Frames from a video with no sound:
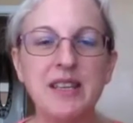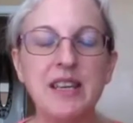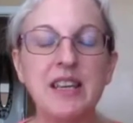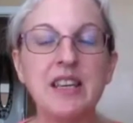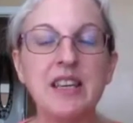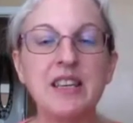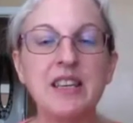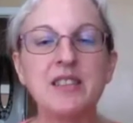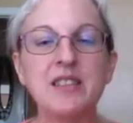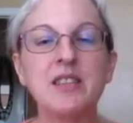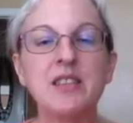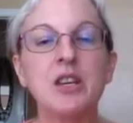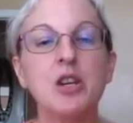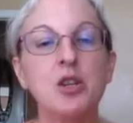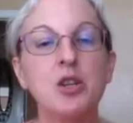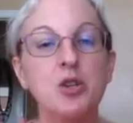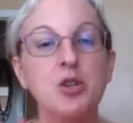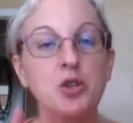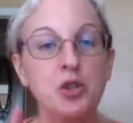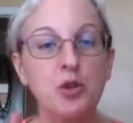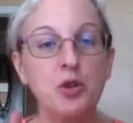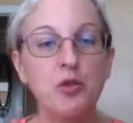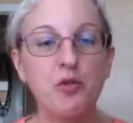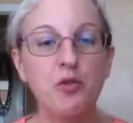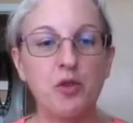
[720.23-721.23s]
is
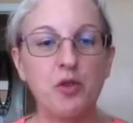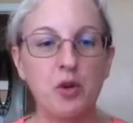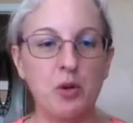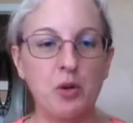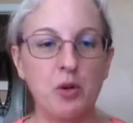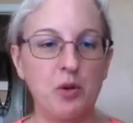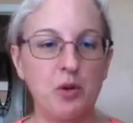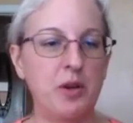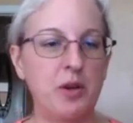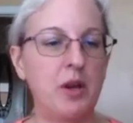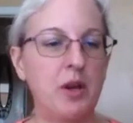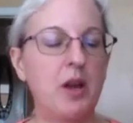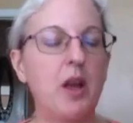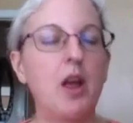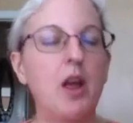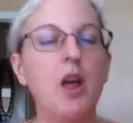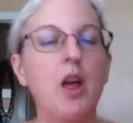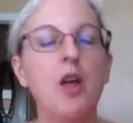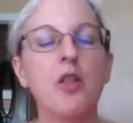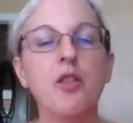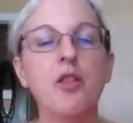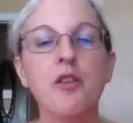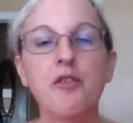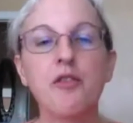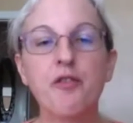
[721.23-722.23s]
twofold.
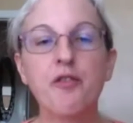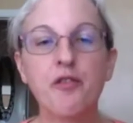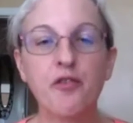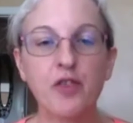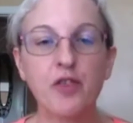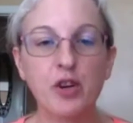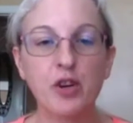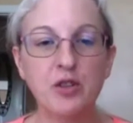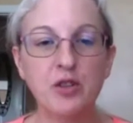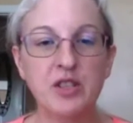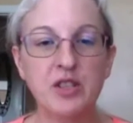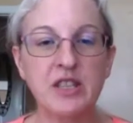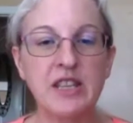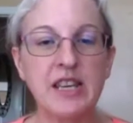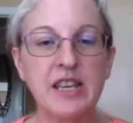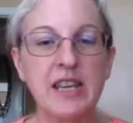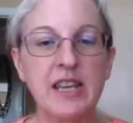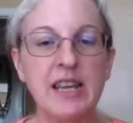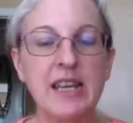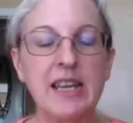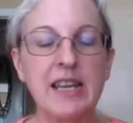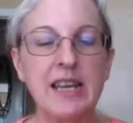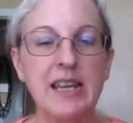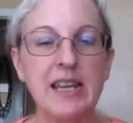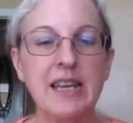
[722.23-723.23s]
The first
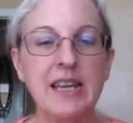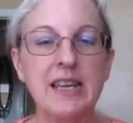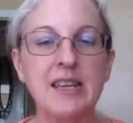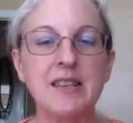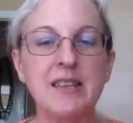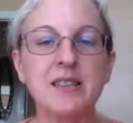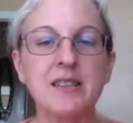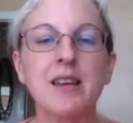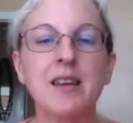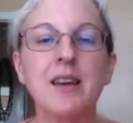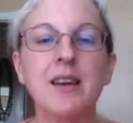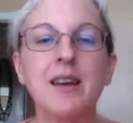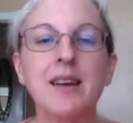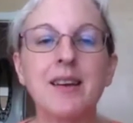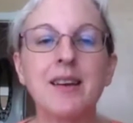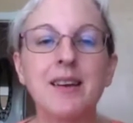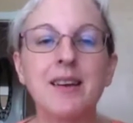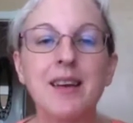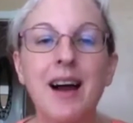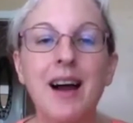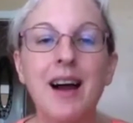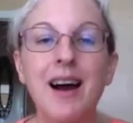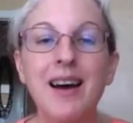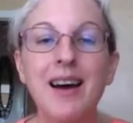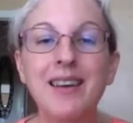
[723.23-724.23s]
thing is
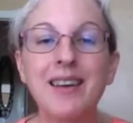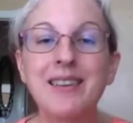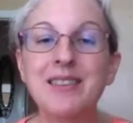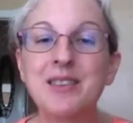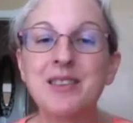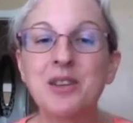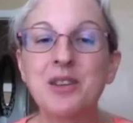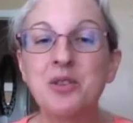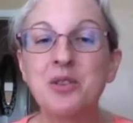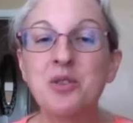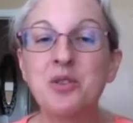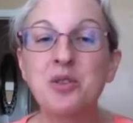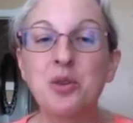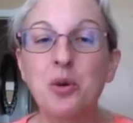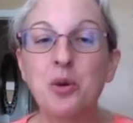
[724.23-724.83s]
God is going,